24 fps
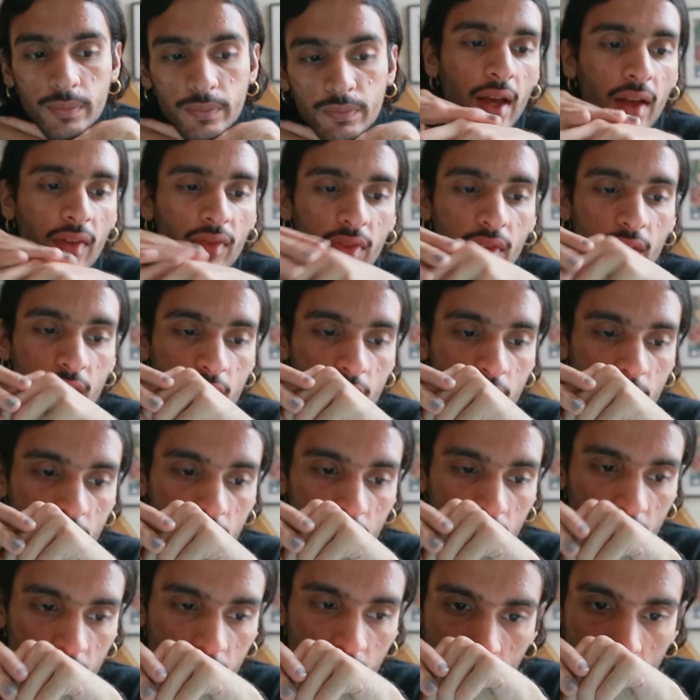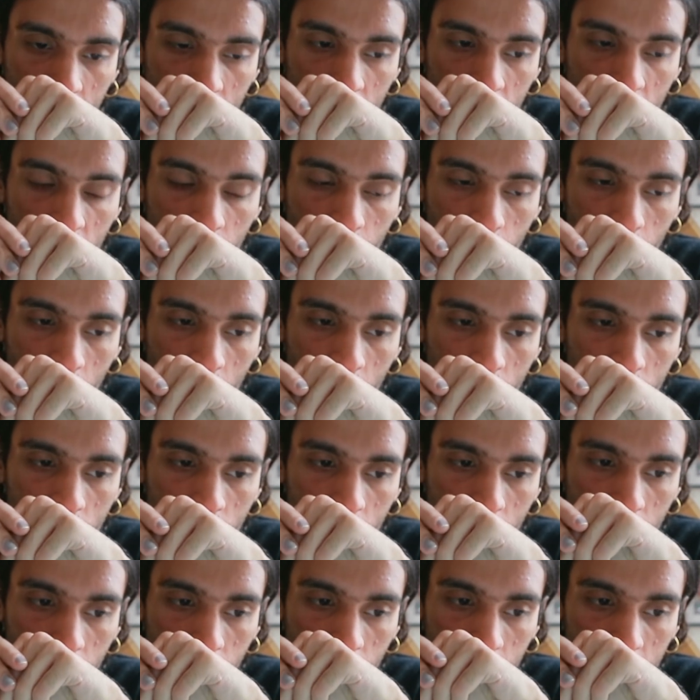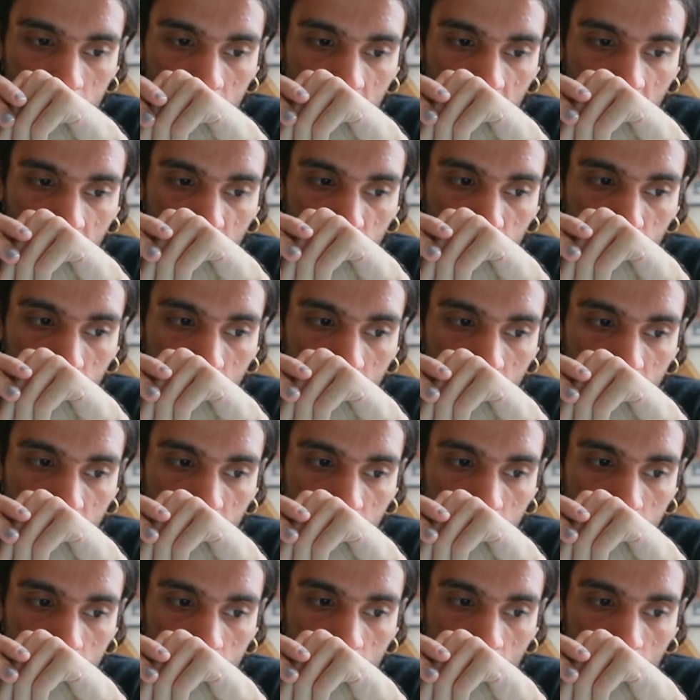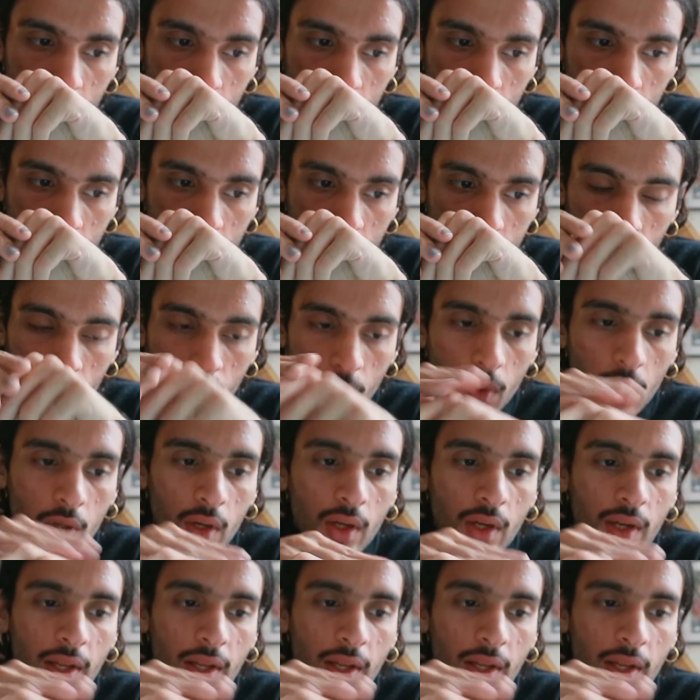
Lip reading: And this is a departure from the kind of perfumes those were.